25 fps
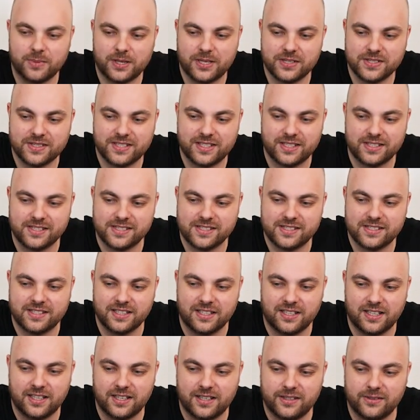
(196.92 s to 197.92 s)
because they
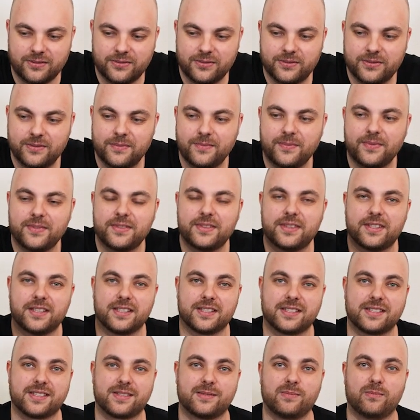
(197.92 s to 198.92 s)
still have the
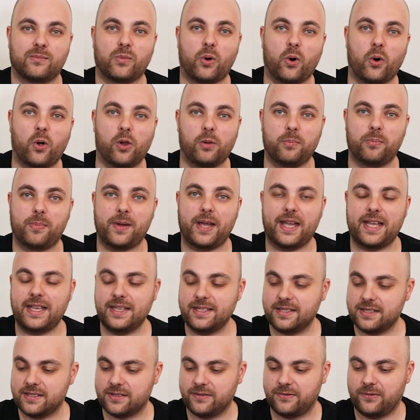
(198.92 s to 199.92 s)
small
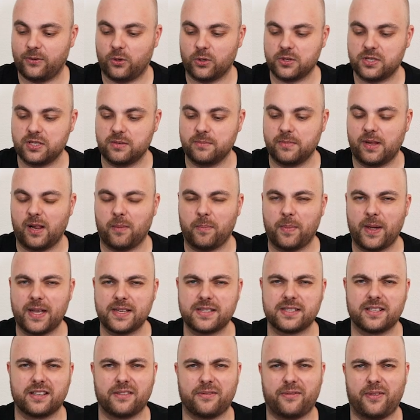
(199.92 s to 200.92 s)
base, the 40 mil
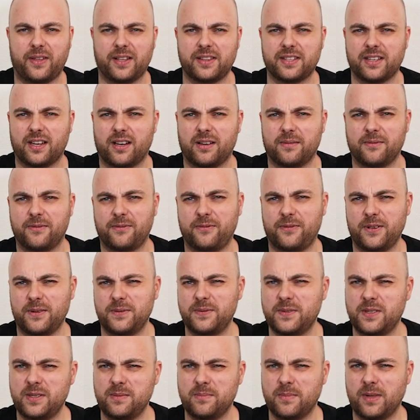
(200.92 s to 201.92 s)
base, and I think they are on
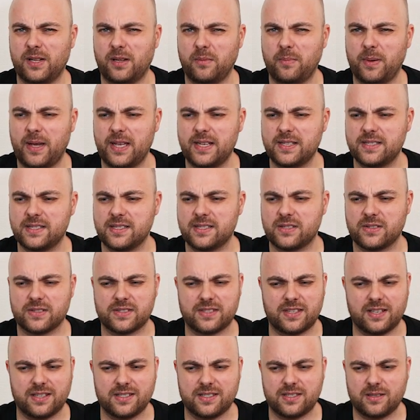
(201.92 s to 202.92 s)
50 mil bases or
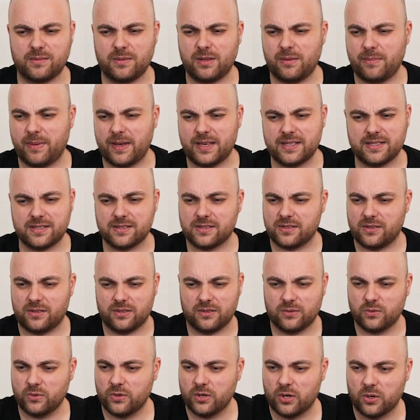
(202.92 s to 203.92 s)
60 mil bases,
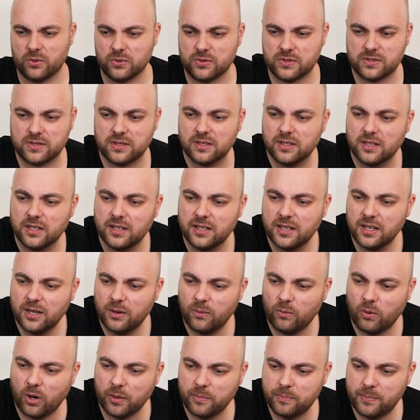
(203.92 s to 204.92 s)
or who knows
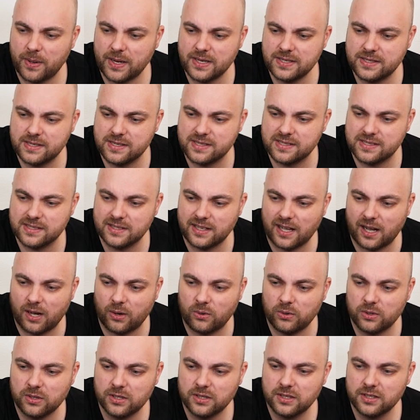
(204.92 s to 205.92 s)
what bases
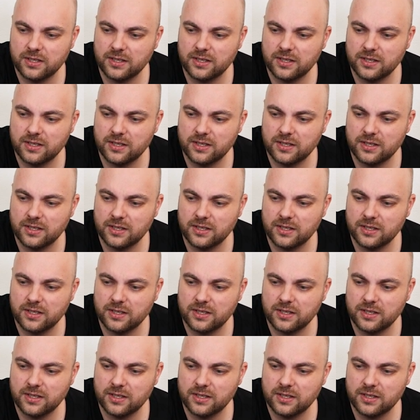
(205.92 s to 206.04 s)
now.